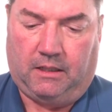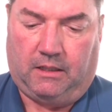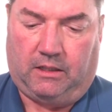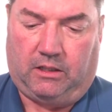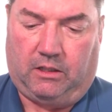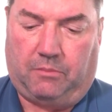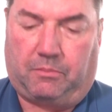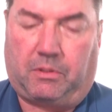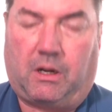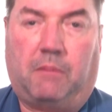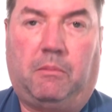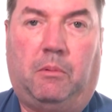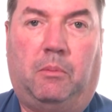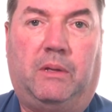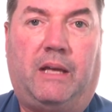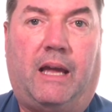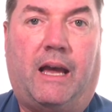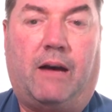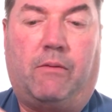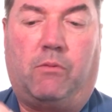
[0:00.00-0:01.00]
You
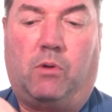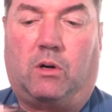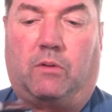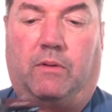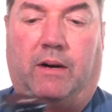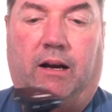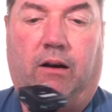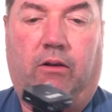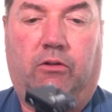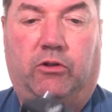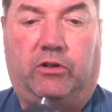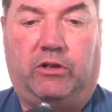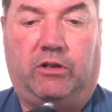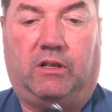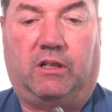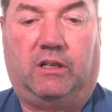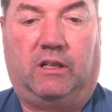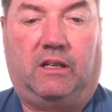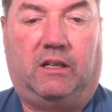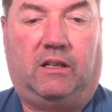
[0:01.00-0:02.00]
probably have one around, or you
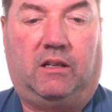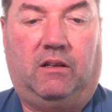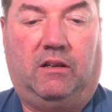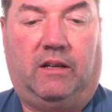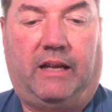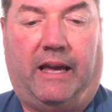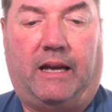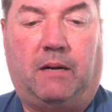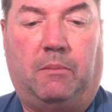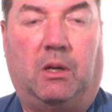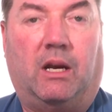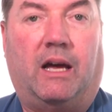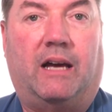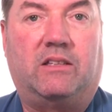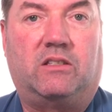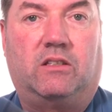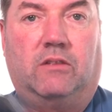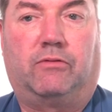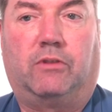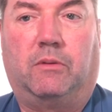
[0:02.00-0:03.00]
can
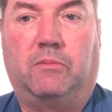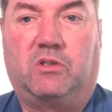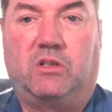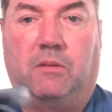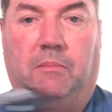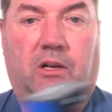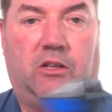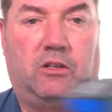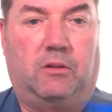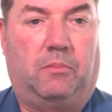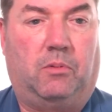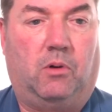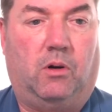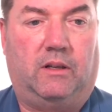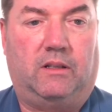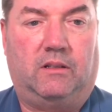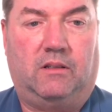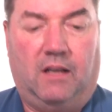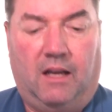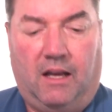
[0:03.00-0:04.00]
cannibalize it from some other
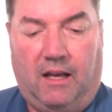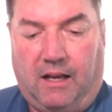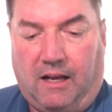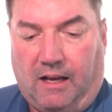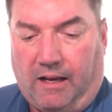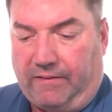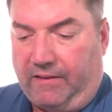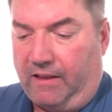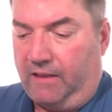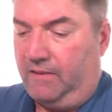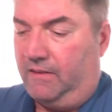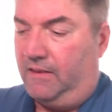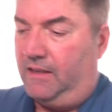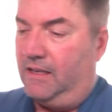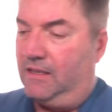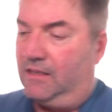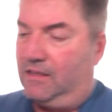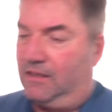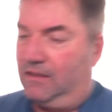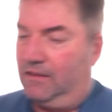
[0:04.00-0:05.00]
point. And then
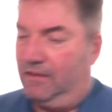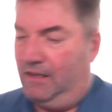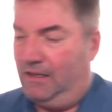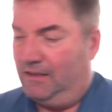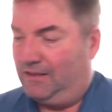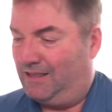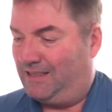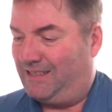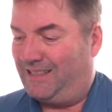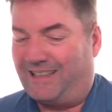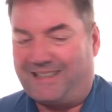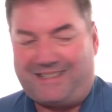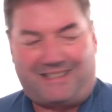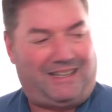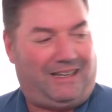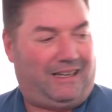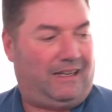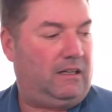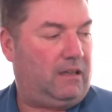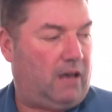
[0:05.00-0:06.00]
this is a
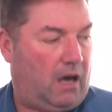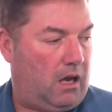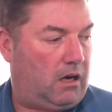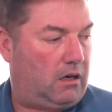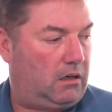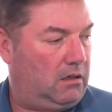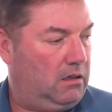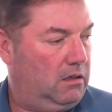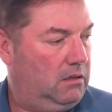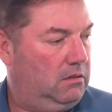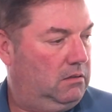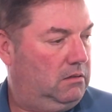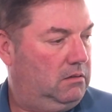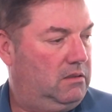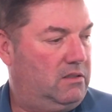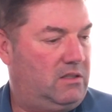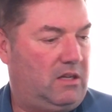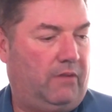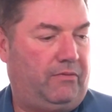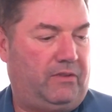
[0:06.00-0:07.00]
$16
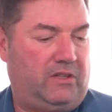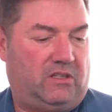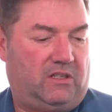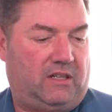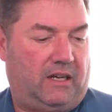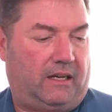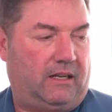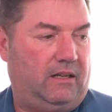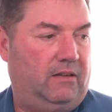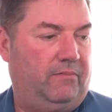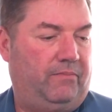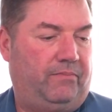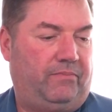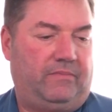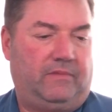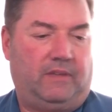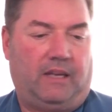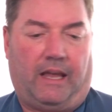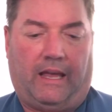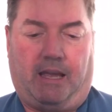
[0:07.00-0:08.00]
selfie stick,
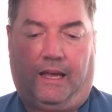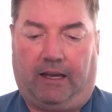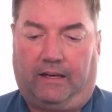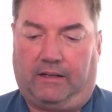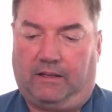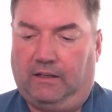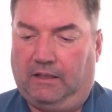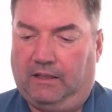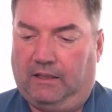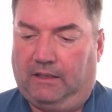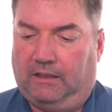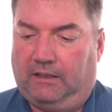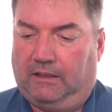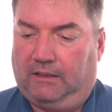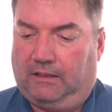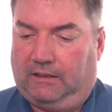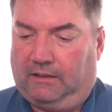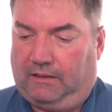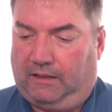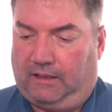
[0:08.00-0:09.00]
and
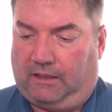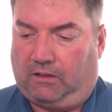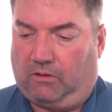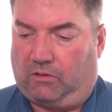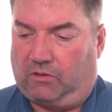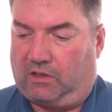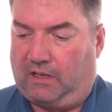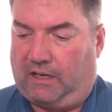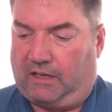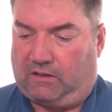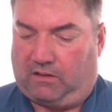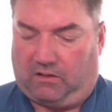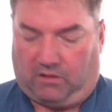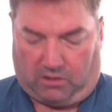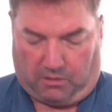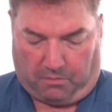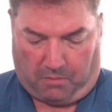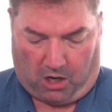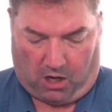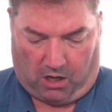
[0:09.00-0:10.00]
it goes nice and
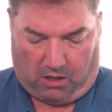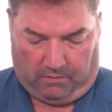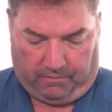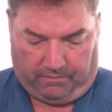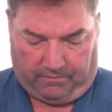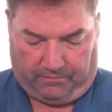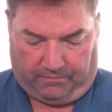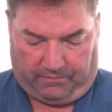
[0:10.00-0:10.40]
small.